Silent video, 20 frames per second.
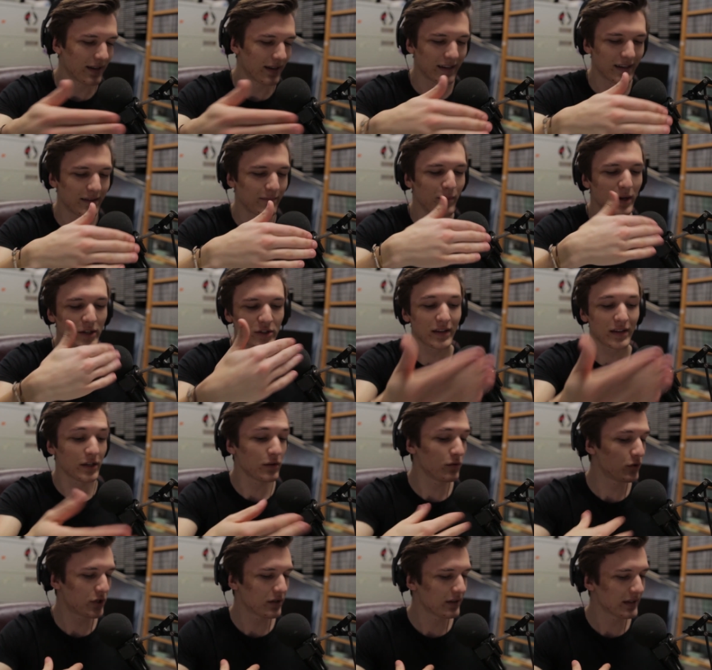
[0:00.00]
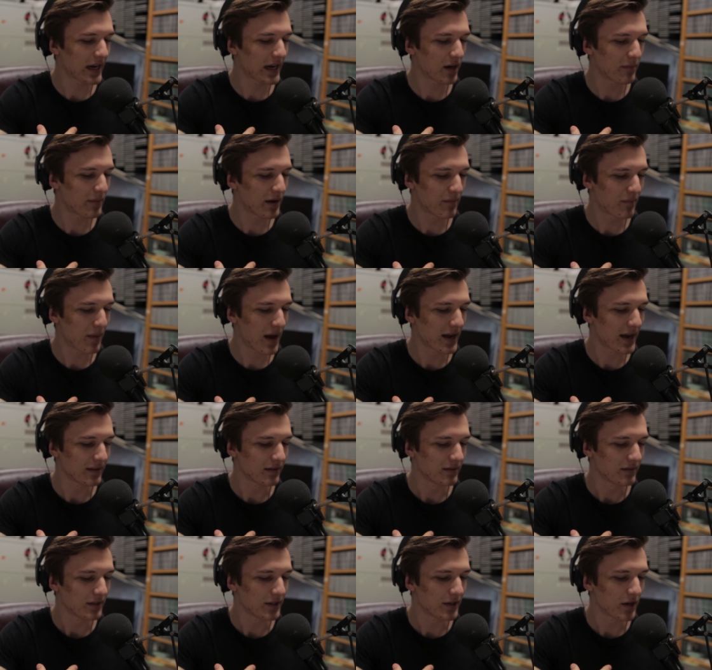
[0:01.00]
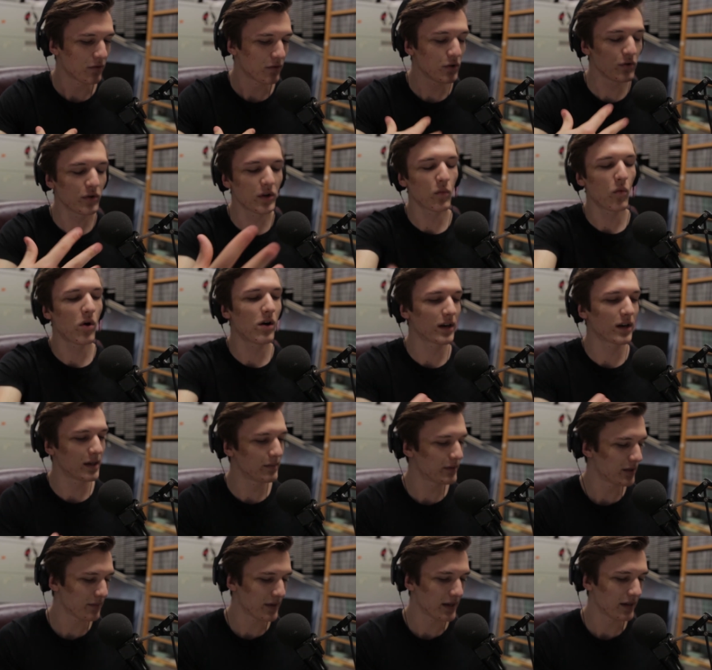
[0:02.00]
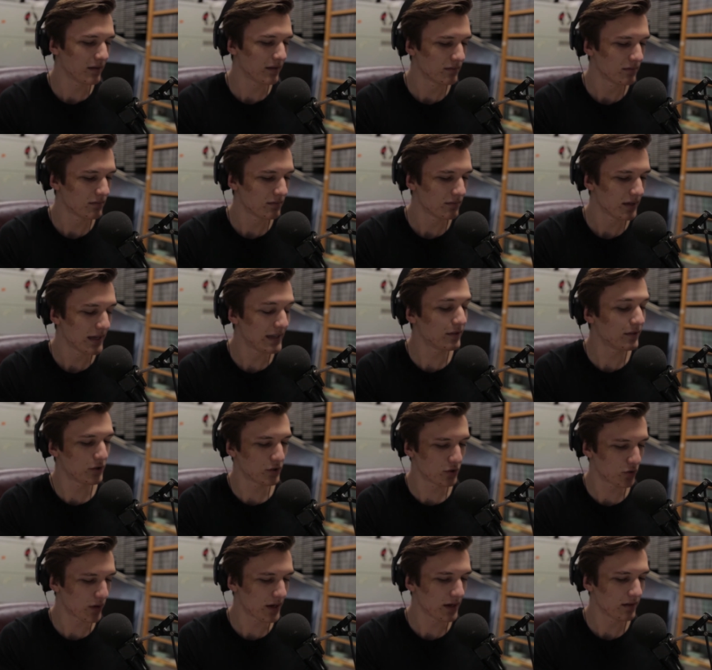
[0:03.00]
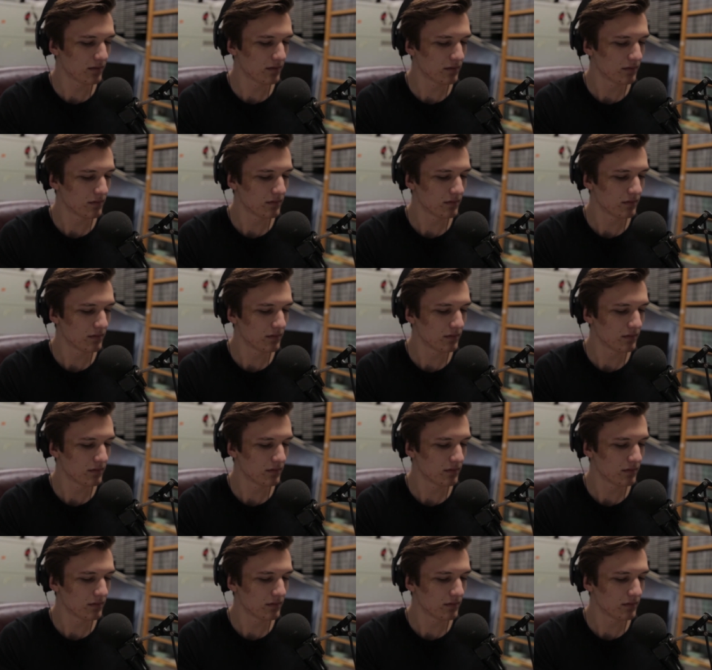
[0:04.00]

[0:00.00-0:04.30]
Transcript: It, it, much like you shouldn't care about mine, you know? You could walk up to me in the street,